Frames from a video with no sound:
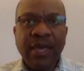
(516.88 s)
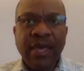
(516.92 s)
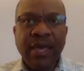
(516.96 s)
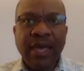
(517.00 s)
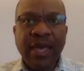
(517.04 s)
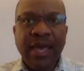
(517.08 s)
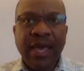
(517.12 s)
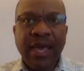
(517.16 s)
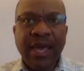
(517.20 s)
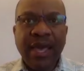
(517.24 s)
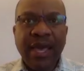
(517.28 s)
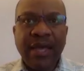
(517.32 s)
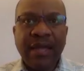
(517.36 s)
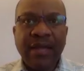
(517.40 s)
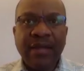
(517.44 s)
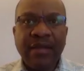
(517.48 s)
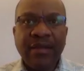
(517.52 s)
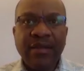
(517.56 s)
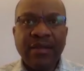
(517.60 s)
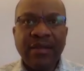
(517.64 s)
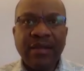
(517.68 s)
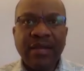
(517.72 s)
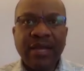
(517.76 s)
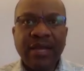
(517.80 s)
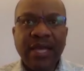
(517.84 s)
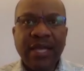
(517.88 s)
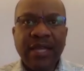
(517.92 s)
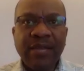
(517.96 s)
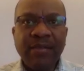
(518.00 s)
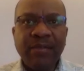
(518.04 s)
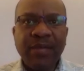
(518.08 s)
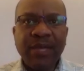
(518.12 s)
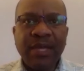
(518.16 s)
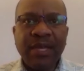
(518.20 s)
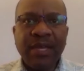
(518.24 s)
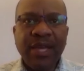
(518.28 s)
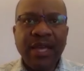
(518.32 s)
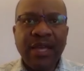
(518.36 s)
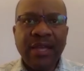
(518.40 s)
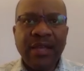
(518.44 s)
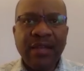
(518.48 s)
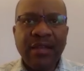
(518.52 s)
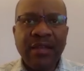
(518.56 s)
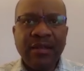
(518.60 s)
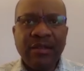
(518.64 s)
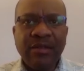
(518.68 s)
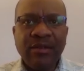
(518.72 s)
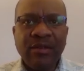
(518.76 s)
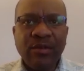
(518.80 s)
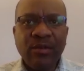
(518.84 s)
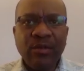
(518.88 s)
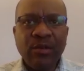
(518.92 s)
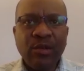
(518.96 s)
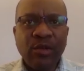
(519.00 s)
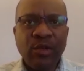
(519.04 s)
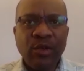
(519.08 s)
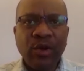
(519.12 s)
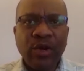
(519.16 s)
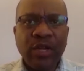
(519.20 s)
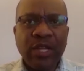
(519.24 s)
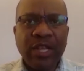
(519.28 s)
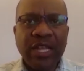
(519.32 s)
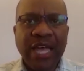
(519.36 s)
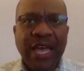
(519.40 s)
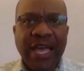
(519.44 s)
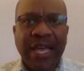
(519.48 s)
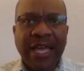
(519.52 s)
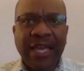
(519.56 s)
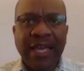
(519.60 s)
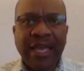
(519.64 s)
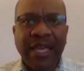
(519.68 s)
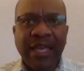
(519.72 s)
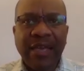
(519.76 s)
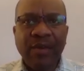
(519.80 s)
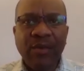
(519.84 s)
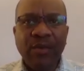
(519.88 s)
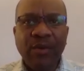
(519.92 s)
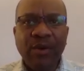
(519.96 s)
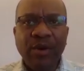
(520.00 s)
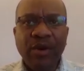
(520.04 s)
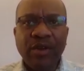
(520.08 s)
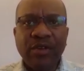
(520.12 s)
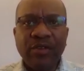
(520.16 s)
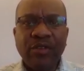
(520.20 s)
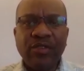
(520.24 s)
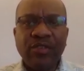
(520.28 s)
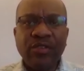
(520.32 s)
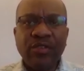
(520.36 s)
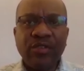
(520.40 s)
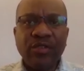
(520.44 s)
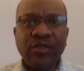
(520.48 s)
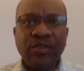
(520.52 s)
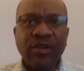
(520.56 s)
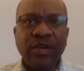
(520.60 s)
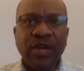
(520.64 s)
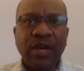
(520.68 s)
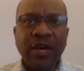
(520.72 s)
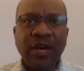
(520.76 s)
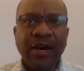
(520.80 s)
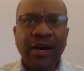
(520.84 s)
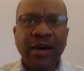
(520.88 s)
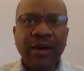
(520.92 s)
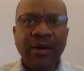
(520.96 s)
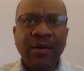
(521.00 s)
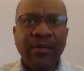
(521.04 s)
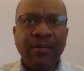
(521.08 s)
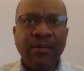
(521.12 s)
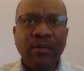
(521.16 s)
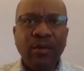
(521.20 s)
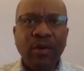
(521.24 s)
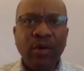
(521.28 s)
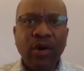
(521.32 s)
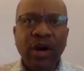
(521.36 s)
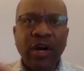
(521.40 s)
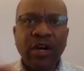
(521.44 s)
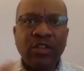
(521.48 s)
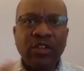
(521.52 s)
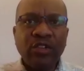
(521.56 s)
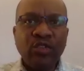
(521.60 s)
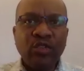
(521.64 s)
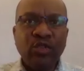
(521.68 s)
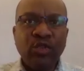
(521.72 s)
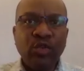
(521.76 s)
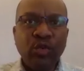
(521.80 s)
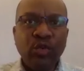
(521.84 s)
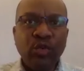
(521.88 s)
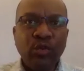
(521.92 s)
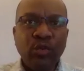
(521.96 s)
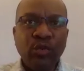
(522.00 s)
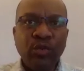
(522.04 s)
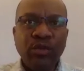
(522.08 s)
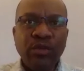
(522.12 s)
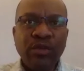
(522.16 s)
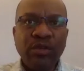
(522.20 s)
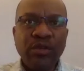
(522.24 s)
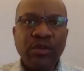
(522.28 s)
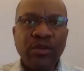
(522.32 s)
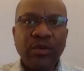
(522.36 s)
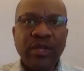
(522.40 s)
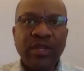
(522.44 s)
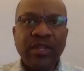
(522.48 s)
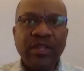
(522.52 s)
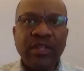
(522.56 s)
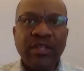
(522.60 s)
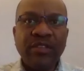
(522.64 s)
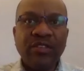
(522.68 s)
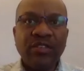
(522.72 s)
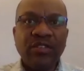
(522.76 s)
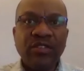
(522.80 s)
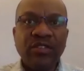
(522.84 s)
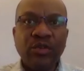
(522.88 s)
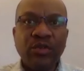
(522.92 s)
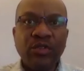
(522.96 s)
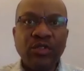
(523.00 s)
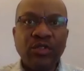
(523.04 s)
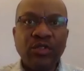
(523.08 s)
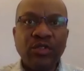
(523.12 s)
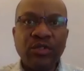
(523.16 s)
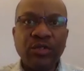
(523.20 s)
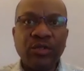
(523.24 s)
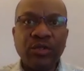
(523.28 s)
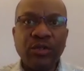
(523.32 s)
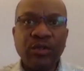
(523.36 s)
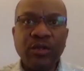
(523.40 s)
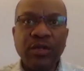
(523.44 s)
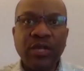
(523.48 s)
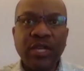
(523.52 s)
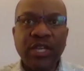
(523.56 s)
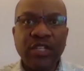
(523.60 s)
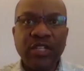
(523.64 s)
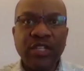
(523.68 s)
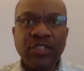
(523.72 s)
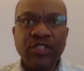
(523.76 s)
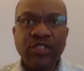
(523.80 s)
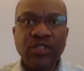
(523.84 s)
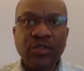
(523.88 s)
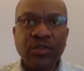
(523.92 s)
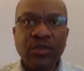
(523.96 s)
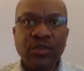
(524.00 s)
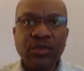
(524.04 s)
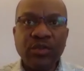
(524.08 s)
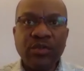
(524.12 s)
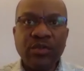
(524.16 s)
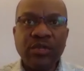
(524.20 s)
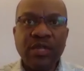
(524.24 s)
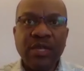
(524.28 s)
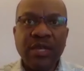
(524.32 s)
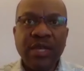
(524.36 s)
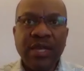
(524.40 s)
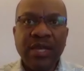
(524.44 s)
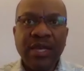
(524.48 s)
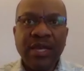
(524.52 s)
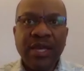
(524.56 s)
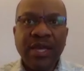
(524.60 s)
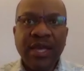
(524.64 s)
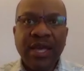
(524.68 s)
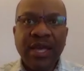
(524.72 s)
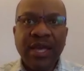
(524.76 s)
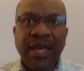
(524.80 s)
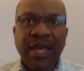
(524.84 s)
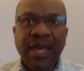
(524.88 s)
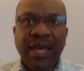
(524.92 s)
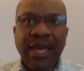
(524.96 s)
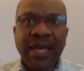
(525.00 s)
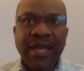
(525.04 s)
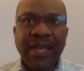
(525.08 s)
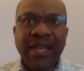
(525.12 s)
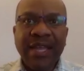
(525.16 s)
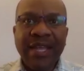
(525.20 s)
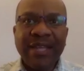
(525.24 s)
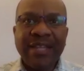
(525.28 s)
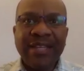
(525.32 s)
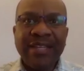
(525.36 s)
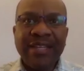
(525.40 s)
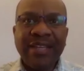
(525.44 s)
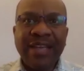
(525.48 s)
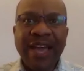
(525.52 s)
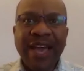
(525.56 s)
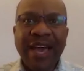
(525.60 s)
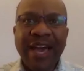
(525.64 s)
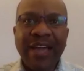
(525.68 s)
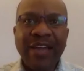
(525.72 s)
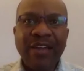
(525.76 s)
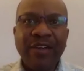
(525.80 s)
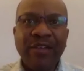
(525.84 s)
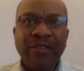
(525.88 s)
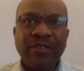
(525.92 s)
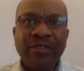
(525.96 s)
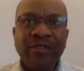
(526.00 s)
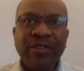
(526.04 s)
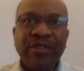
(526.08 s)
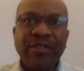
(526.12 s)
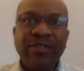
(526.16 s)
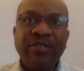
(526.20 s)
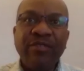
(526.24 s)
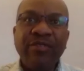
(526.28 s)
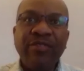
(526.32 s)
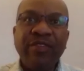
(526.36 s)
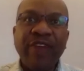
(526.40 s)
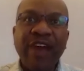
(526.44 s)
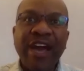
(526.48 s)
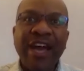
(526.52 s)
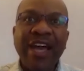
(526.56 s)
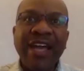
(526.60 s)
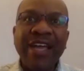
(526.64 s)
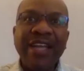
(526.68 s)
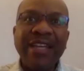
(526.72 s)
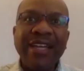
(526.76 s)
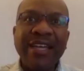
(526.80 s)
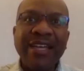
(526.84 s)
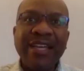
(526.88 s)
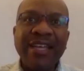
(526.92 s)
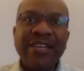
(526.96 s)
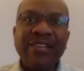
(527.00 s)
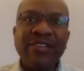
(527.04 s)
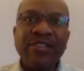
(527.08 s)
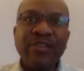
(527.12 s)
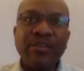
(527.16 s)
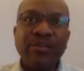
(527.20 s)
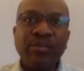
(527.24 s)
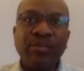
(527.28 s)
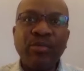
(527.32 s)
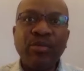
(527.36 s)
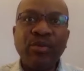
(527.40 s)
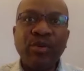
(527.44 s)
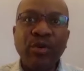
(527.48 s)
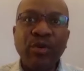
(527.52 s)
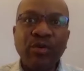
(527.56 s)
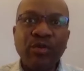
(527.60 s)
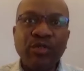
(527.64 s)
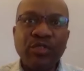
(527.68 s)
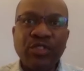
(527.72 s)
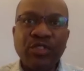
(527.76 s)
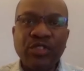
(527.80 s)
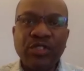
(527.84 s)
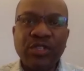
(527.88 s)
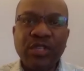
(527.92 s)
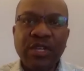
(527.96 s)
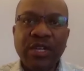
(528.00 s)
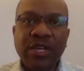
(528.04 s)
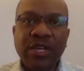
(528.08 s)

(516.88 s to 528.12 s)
And it began to look like he was uh, more attuned with the social issues, and it kind of defined his approach